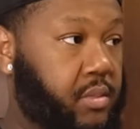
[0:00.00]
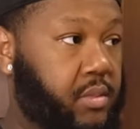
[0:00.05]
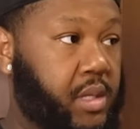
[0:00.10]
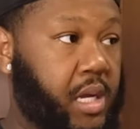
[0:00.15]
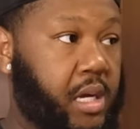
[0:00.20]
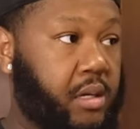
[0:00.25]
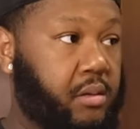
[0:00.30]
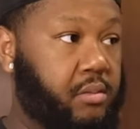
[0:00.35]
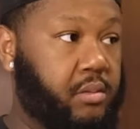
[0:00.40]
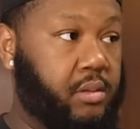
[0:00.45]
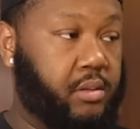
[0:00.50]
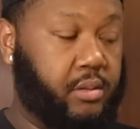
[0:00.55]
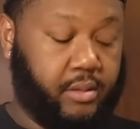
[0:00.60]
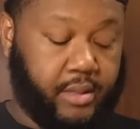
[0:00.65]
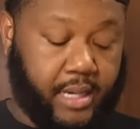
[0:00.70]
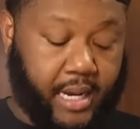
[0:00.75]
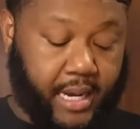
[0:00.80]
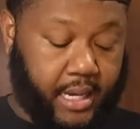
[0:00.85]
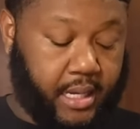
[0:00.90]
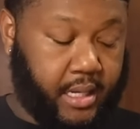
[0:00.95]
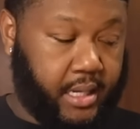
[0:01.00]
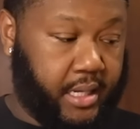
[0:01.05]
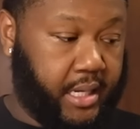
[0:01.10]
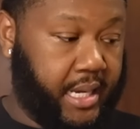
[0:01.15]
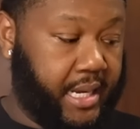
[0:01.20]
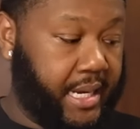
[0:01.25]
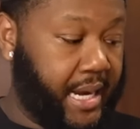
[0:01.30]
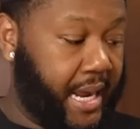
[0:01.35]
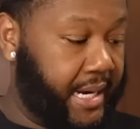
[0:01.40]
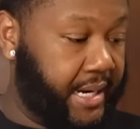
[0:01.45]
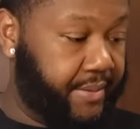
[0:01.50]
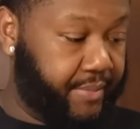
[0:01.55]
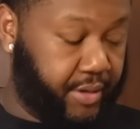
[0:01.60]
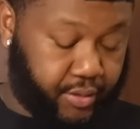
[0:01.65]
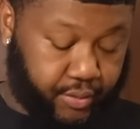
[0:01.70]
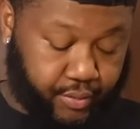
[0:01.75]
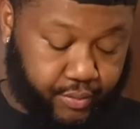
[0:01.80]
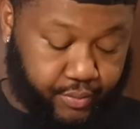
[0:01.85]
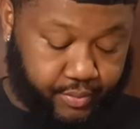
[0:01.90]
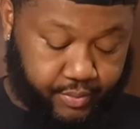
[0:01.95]
No, you're not in the
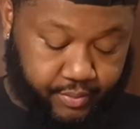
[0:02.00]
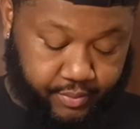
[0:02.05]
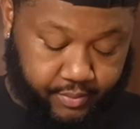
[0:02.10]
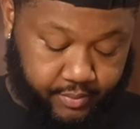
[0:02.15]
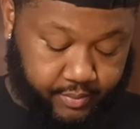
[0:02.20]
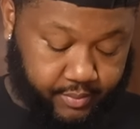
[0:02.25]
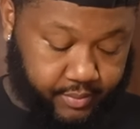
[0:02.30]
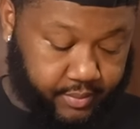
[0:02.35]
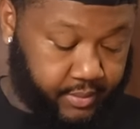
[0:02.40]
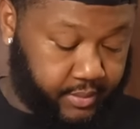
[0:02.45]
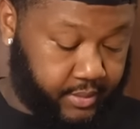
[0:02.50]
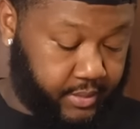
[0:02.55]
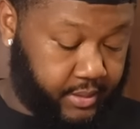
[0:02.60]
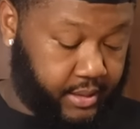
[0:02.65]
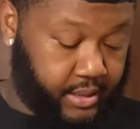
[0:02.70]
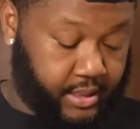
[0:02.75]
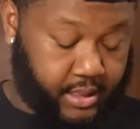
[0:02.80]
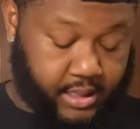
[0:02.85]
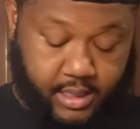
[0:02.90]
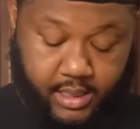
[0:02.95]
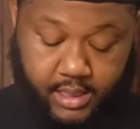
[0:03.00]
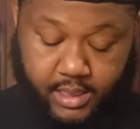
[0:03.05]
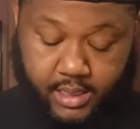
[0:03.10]
mood. No, I'm